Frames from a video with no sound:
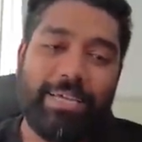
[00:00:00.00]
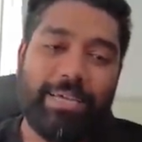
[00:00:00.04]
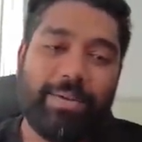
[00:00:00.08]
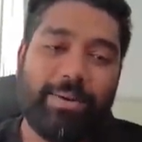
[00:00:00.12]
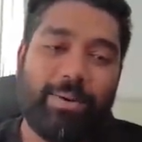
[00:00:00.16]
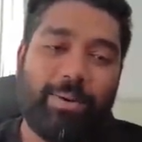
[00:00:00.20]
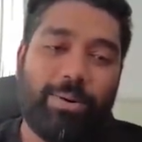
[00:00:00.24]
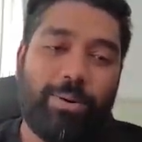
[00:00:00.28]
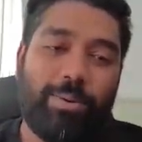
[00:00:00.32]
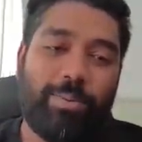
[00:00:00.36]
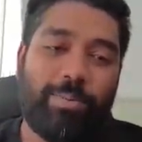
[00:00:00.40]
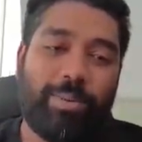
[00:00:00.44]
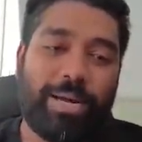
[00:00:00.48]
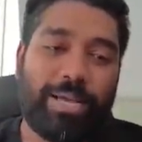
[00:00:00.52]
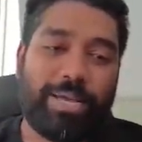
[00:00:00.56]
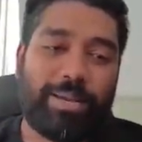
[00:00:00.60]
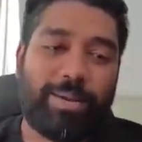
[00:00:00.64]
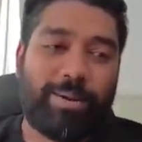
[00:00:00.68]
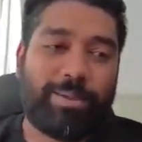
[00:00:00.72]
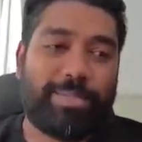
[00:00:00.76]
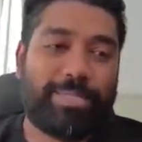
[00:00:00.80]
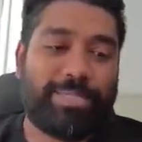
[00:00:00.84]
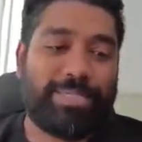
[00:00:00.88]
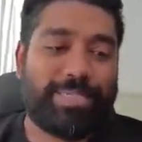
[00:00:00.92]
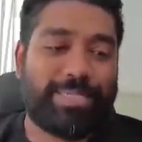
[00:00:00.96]
Oh my
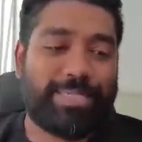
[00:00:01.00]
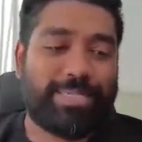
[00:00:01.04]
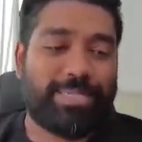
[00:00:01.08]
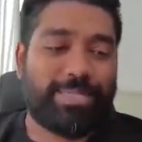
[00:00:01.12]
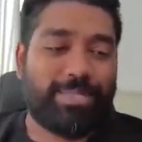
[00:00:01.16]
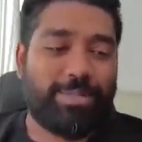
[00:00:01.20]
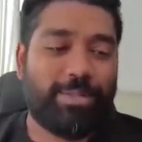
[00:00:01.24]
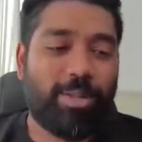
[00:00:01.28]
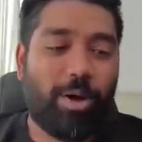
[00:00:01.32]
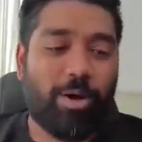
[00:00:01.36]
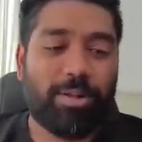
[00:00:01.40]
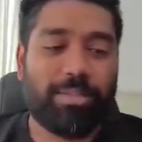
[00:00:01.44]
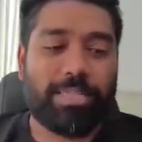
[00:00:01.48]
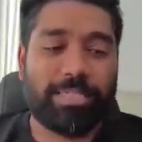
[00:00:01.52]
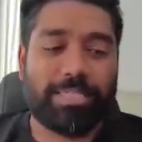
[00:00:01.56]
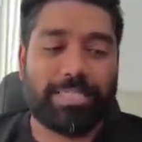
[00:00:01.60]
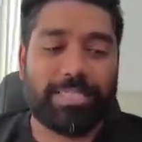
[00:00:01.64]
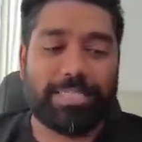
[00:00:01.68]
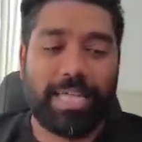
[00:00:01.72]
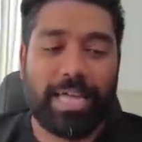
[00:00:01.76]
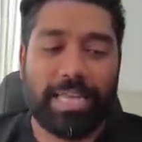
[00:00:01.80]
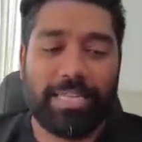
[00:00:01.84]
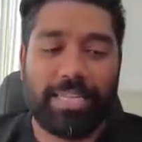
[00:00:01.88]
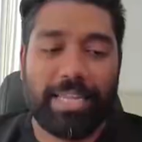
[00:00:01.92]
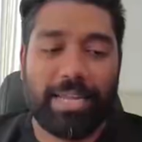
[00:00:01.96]
god, this is not the
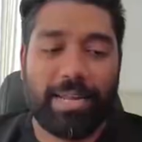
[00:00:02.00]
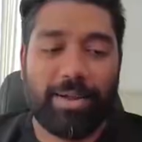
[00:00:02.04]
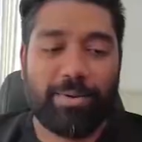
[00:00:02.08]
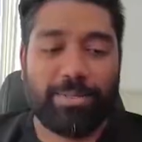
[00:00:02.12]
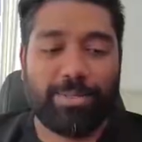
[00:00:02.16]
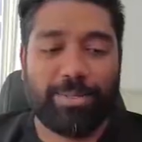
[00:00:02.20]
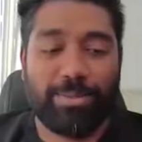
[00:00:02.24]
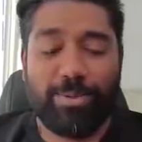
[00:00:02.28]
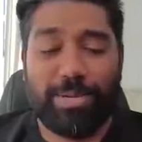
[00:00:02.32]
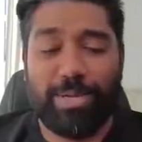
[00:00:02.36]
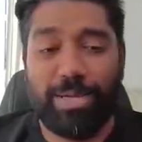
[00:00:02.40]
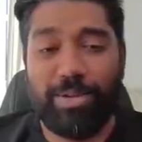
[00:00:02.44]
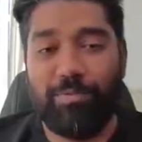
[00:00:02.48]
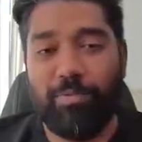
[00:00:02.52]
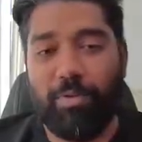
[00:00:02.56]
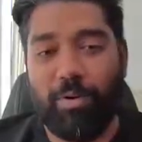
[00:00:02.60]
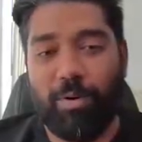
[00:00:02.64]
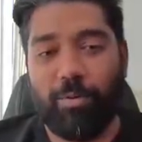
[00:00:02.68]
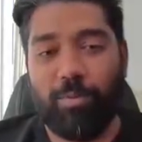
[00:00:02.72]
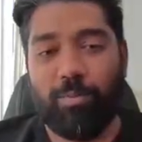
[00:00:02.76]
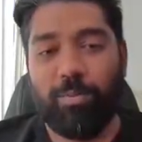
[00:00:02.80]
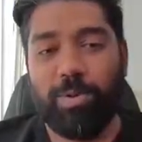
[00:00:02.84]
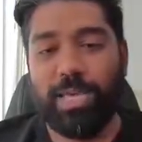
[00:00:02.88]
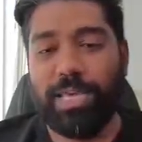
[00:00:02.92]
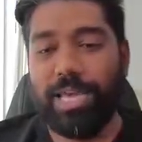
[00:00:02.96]
start that I was looking
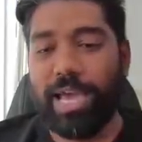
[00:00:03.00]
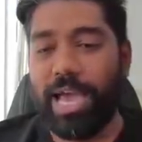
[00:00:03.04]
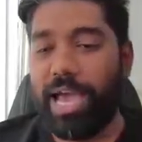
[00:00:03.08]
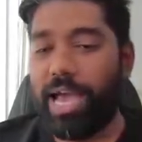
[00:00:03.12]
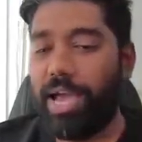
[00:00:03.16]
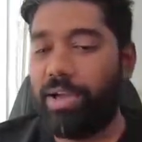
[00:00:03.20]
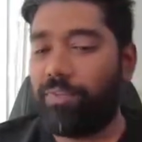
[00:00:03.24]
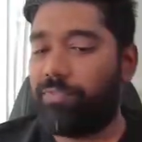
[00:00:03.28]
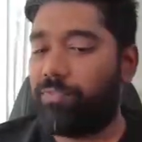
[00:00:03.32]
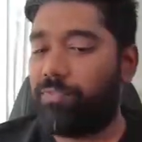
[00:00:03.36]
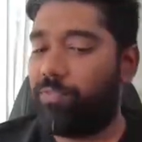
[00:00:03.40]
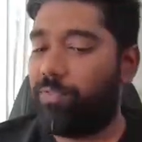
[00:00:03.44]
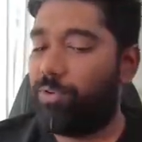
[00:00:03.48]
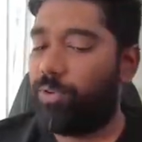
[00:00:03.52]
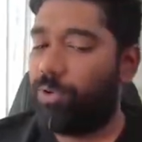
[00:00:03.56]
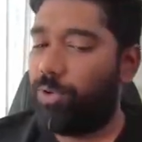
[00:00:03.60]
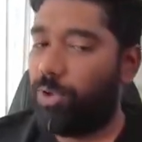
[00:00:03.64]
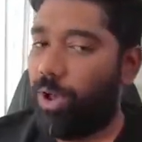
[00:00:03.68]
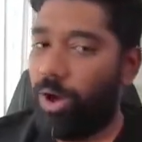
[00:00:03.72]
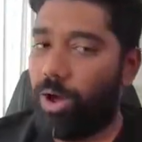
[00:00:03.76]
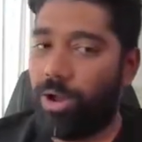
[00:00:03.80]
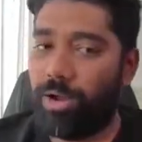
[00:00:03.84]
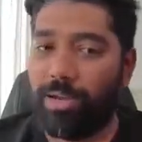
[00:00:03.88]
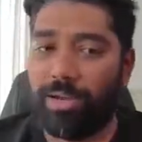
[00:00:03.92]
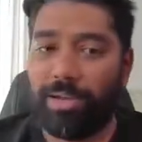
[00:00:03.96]
for. We have
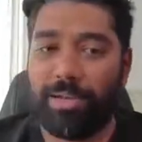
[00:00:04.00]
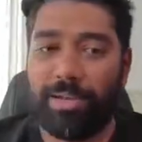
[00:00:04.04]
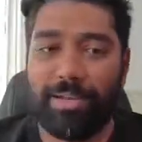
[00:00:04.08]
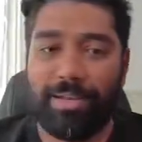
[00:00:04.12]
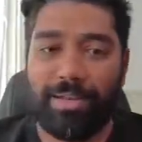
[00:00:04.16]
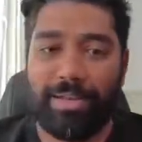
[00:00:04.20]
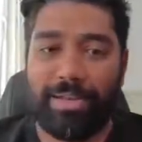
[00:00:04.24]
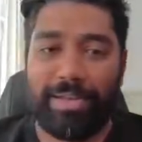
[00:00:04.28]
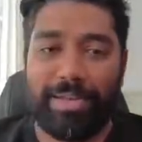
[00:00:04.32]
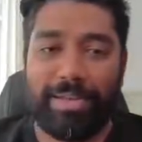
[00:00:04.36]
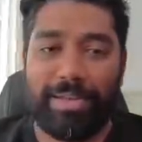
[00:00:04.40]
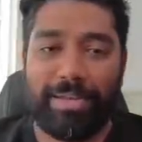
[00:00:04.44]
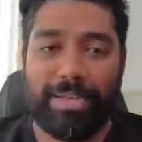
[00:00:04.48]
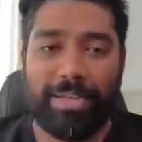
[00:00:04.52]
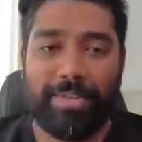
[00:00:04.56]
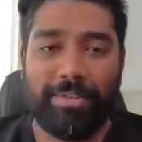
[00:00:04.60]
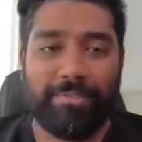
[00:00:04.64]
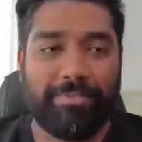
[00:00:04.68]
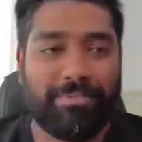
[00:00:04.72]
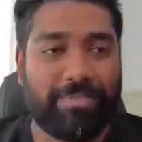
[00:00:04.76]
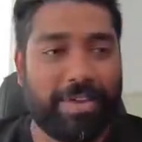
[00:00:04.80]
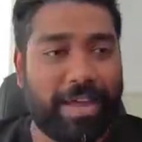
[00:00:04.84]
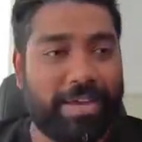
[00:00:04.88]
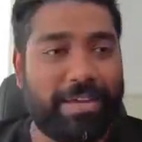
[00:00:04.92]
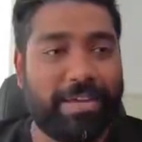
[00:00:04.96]
not
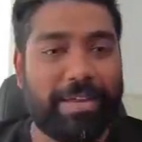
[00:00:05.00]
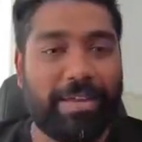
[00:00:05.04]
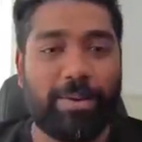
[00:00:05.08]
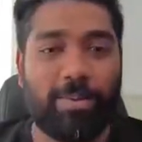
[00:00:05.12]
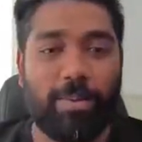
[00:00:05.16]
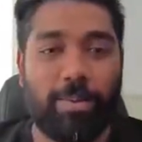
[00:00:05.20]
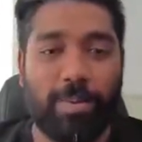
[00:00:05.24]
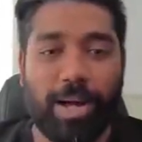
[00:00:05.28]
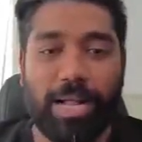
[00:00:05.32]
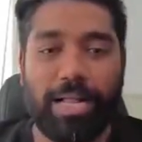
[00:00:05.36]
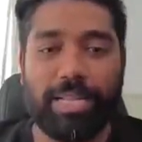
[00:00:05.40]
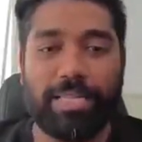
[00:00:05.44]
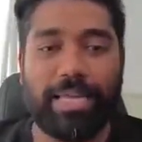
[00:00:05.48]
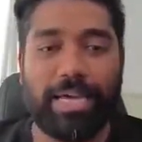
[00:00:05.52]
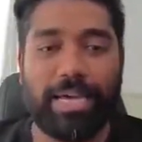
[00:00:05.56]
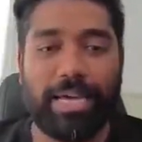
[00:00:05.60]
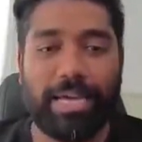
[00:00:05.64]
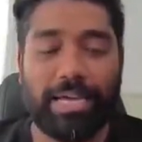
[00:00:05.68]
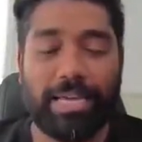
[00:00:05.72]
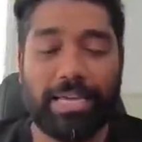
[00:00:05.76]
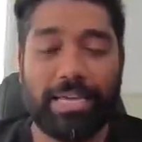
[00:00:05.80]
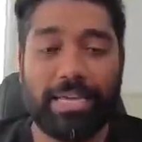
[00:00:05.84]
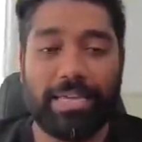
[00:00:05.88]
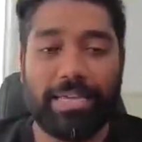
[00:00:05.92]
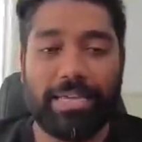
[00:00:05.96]
defended well
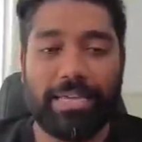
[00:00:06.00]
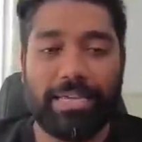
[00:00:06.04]
there.